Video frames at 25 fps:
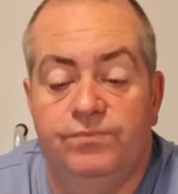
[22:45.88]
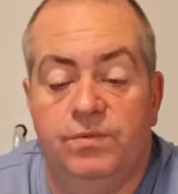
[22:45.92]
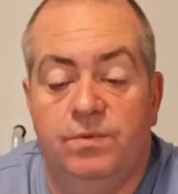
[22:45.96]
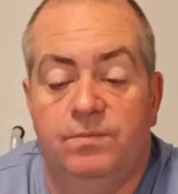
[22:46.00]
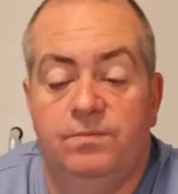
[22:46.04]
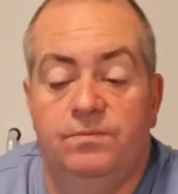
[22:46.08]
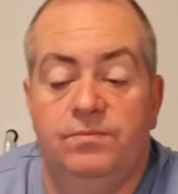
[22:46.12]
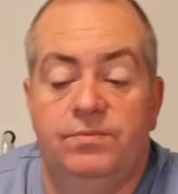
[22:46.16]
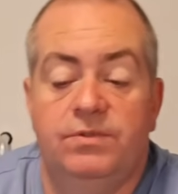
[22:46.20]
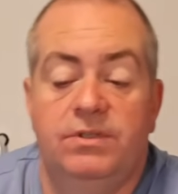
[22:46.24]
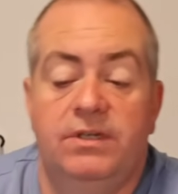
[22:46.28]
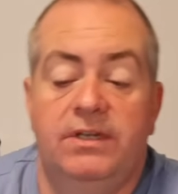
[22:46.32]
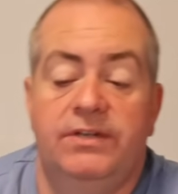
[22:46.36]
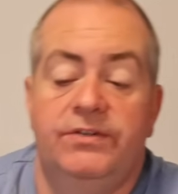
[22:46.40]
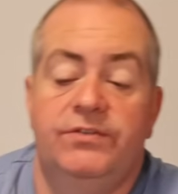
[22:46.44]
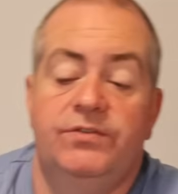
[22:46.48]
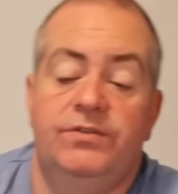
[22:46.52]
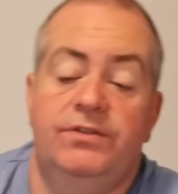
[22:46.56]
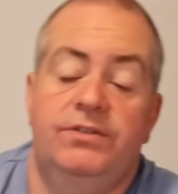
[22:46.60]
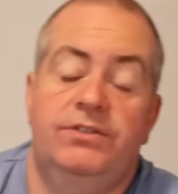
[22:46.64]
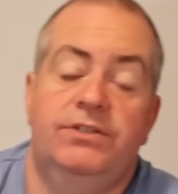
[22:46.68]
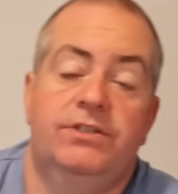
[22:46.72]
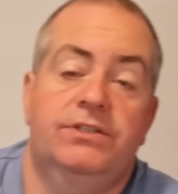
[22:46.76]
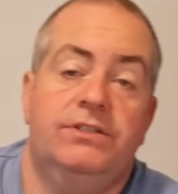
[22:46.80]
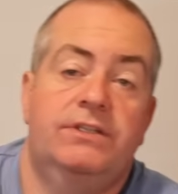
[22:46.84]
I'm
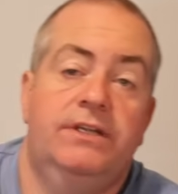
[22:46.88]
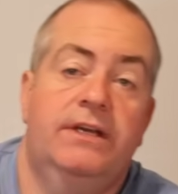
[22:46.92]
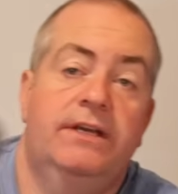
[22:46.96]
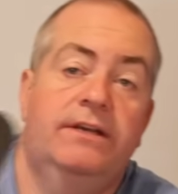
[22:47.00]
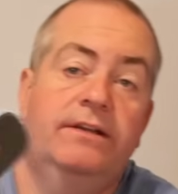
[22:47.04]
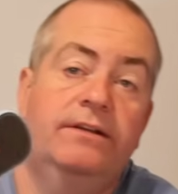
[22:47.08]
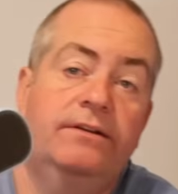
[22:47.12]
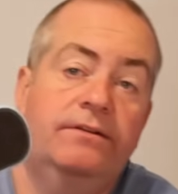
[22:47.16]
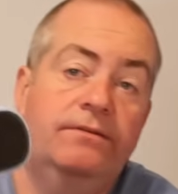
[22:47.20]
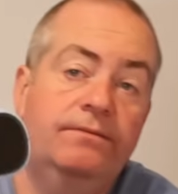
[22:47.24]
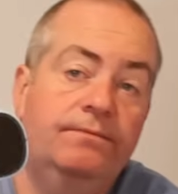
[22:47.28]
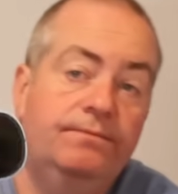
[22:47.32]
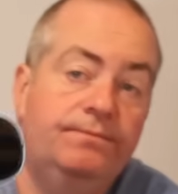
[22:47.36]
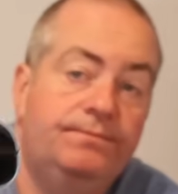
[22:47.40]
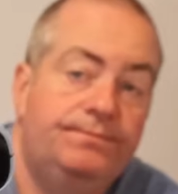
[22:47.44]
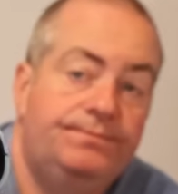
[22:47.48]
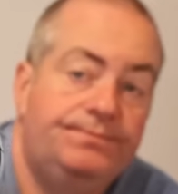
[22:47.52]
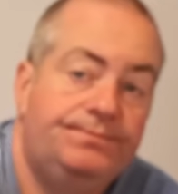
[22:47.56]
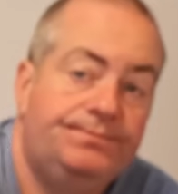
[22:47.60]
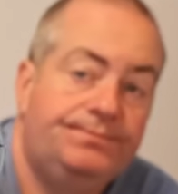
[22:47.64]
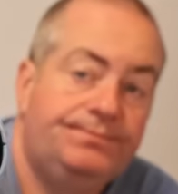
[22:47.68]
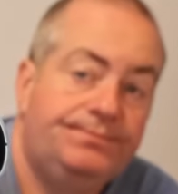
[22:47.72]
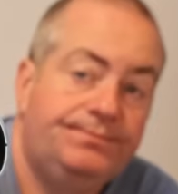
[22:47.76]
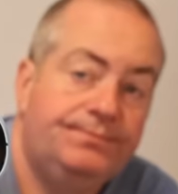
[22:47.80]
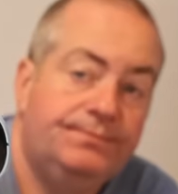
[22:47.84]
literally just getting
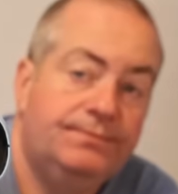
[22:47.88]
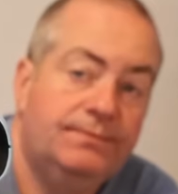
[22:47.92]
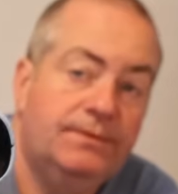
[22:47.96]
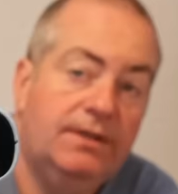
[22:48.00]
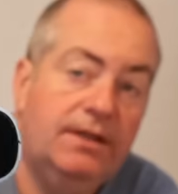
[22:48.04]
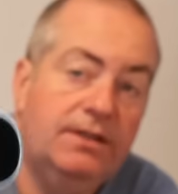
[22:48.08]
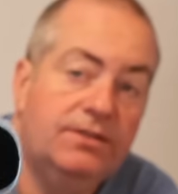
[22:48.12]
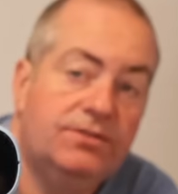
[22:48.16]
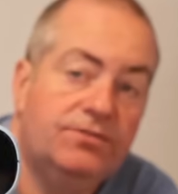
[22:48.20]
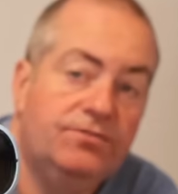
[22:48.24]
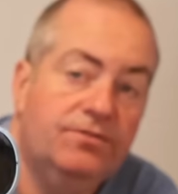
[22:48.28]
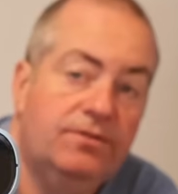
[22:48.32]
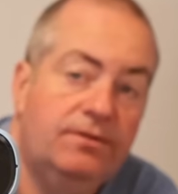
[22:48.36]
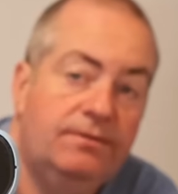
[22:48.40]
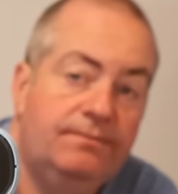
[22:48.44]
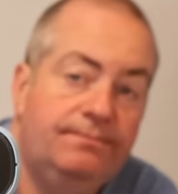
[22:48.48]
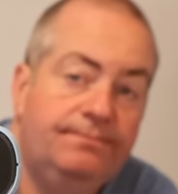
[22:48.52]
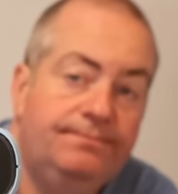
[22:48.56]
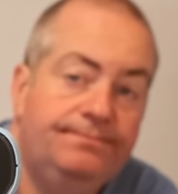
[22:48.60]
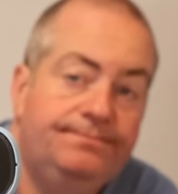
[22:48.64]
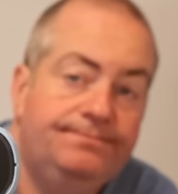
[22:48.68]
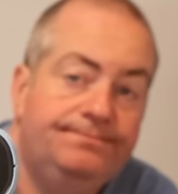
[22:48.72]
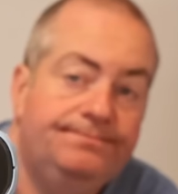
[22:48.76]
that screen.